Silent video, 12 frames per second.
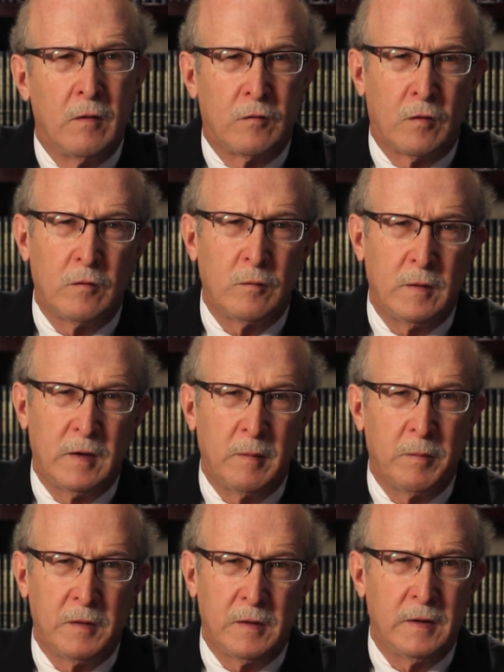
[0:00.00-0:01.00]
Surgery
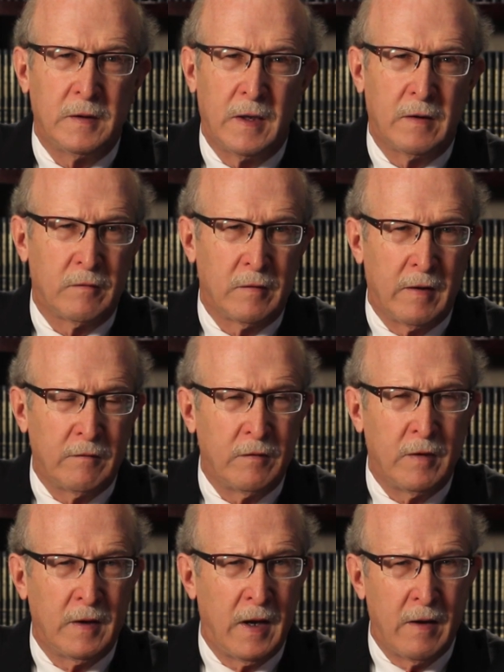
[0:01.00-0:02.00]
typically takes less
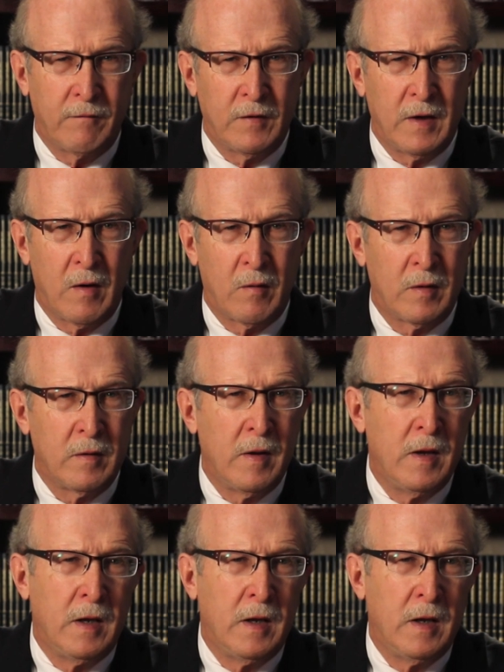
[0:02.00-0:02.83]
than half an hour,